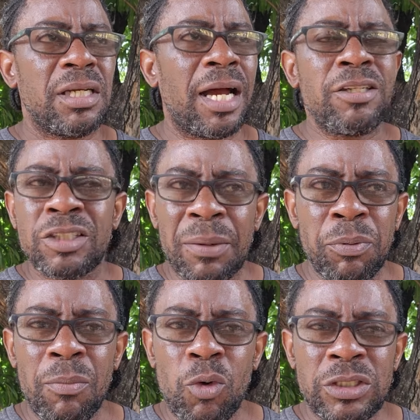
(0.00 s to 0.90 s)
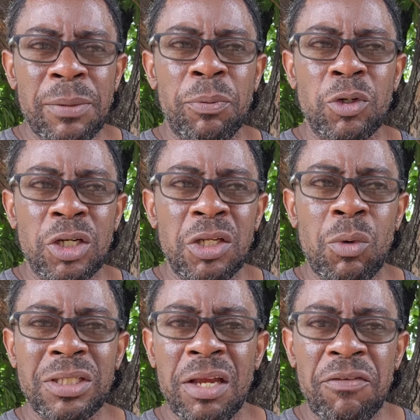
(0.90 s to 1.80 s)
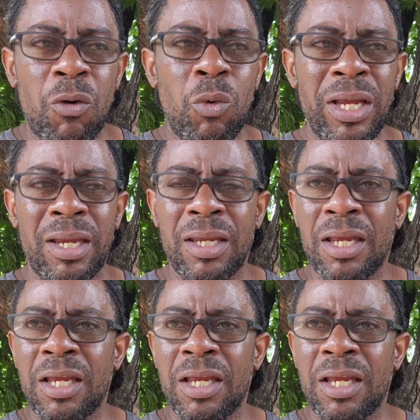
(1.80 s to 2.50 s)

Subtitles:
and just promote your product in whatever way.